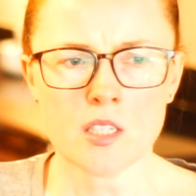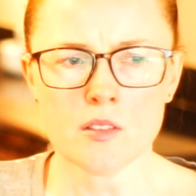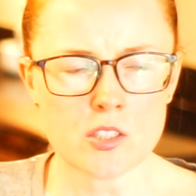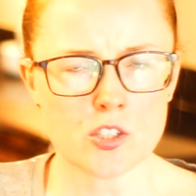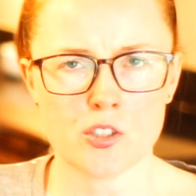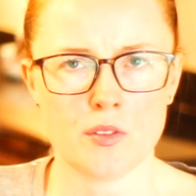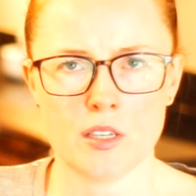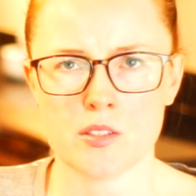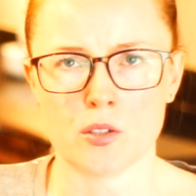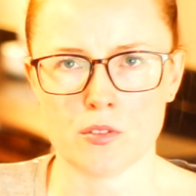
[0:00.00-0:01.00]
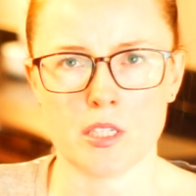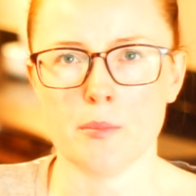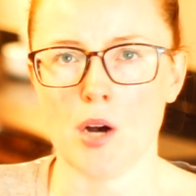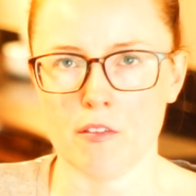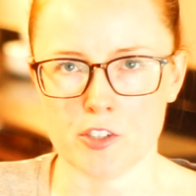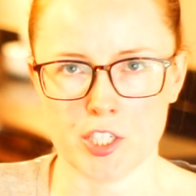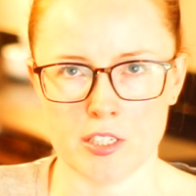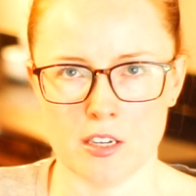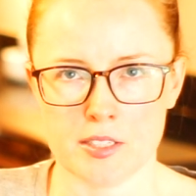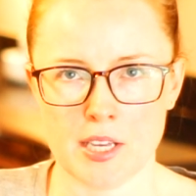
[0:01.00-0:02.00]
these are two things that are really impoverishing
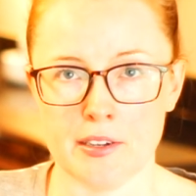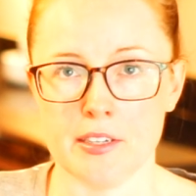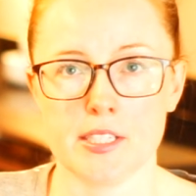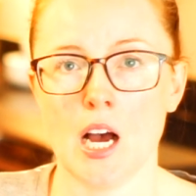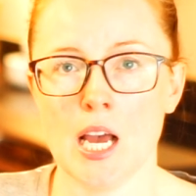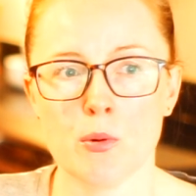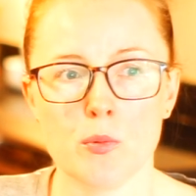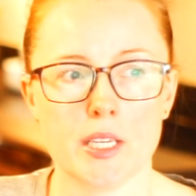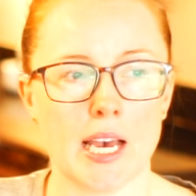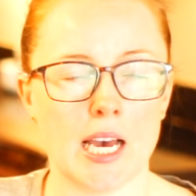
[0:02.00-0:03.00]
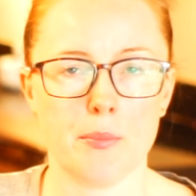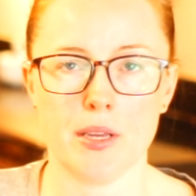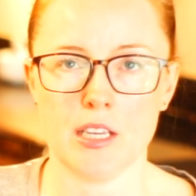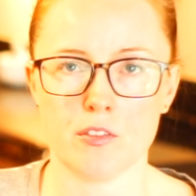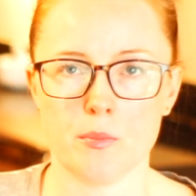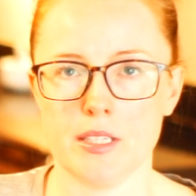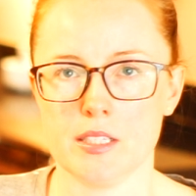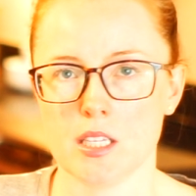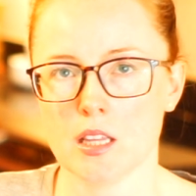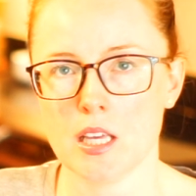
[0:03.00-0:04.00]
us, and at a time when we can't pay for
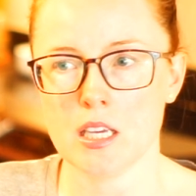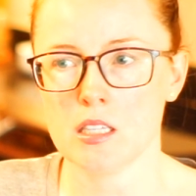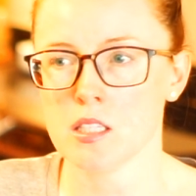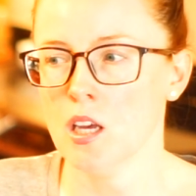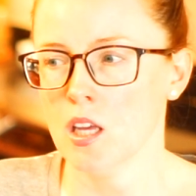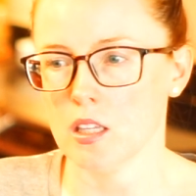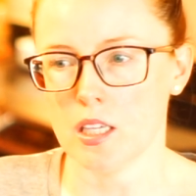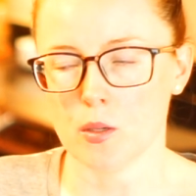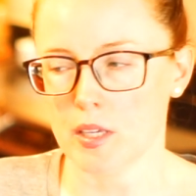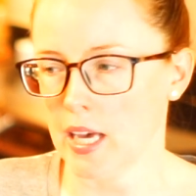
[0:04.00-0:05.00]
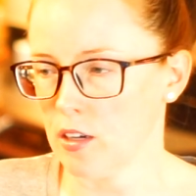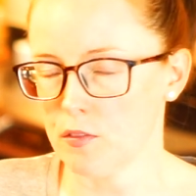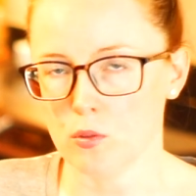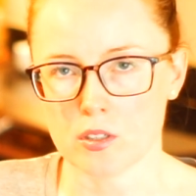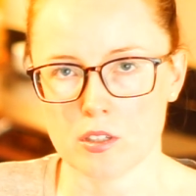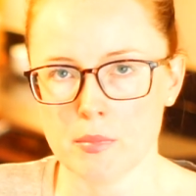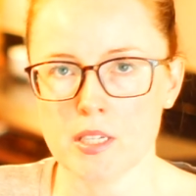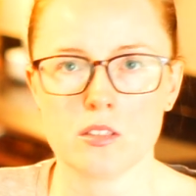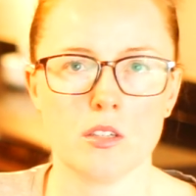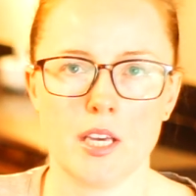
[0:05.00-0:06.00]
basic things, like we can't afford good
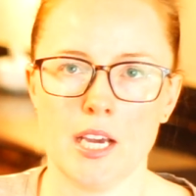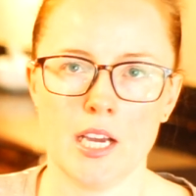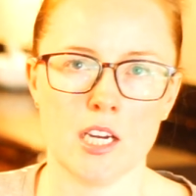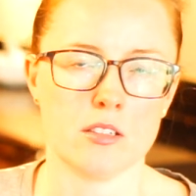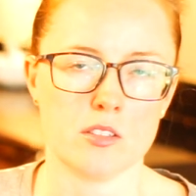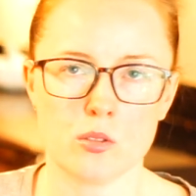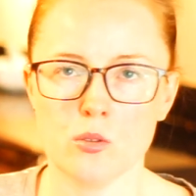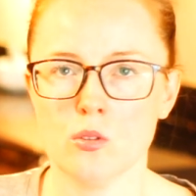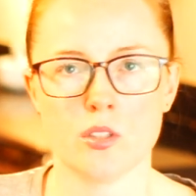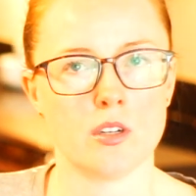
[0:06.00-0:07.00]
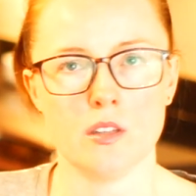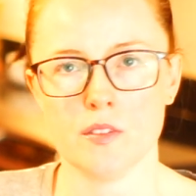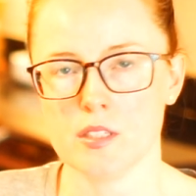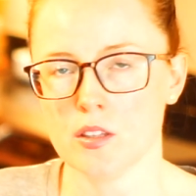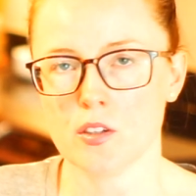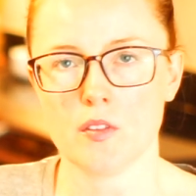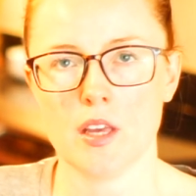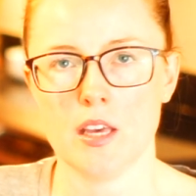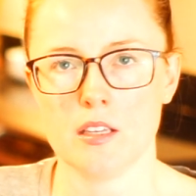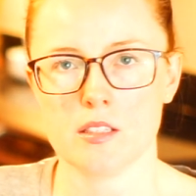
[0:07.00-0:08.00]
medical care and school and all of these other
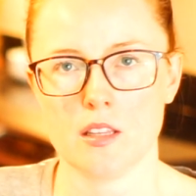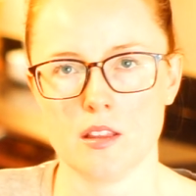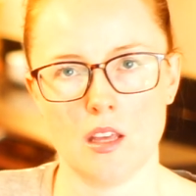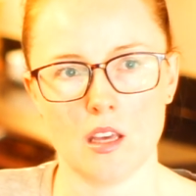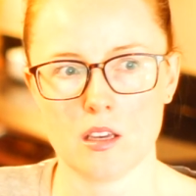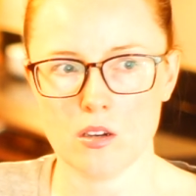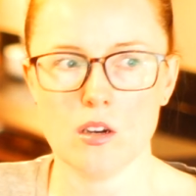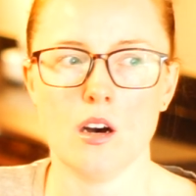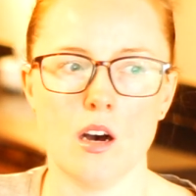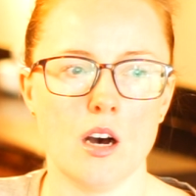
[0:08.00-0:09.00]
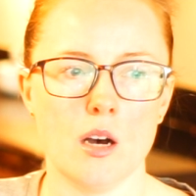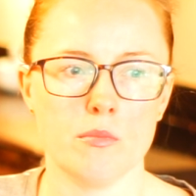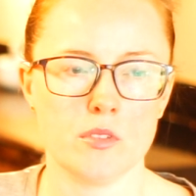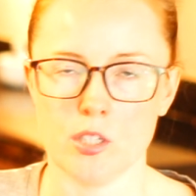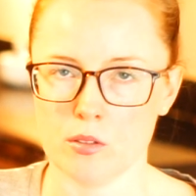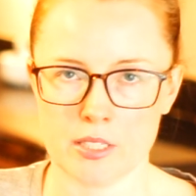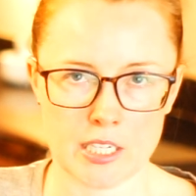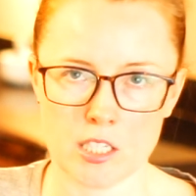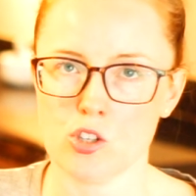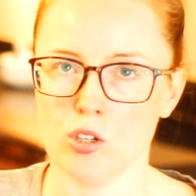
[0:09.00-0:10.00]
things, I think
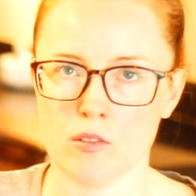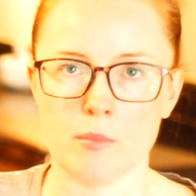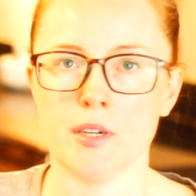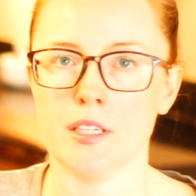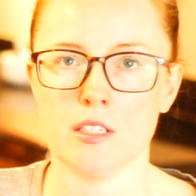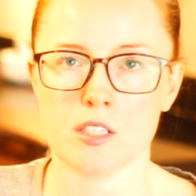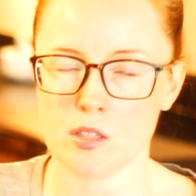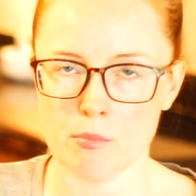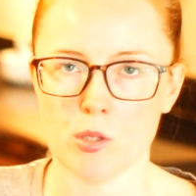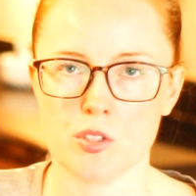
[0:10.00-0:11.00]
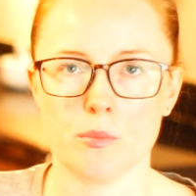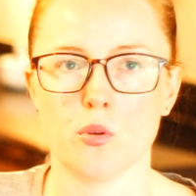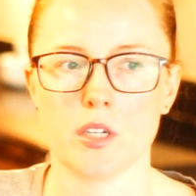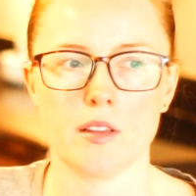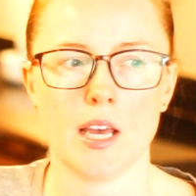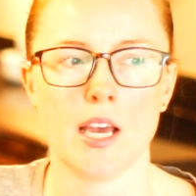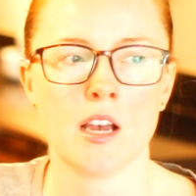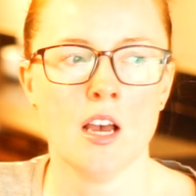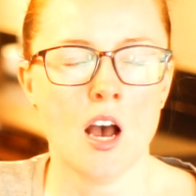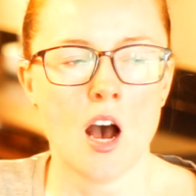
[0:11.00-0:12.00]
getting control of our money is the most important thing.
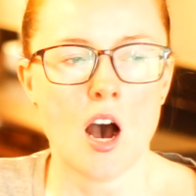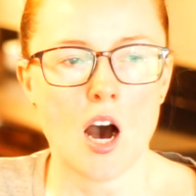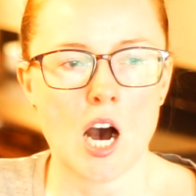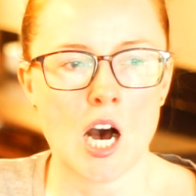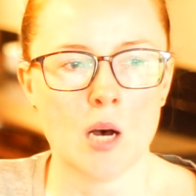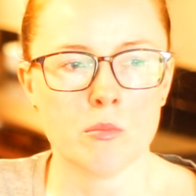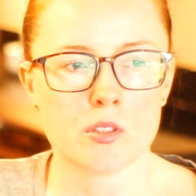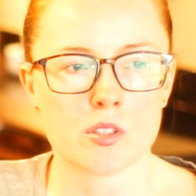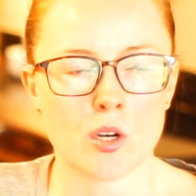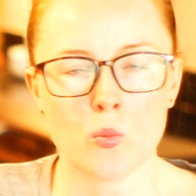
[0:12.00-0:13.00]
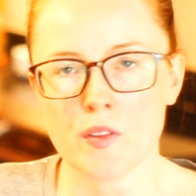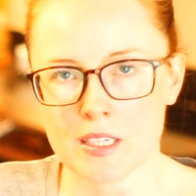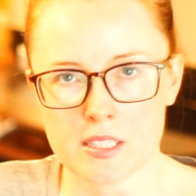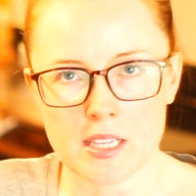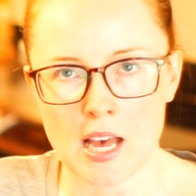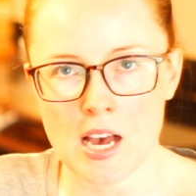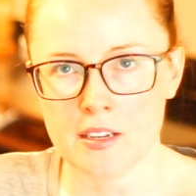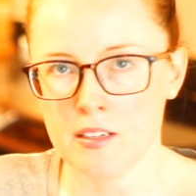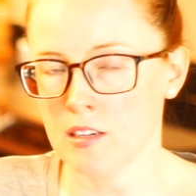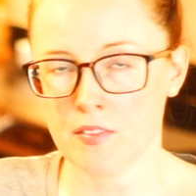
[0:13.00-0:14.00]
So with that
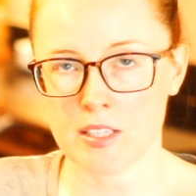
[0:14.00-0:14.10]
said, none of the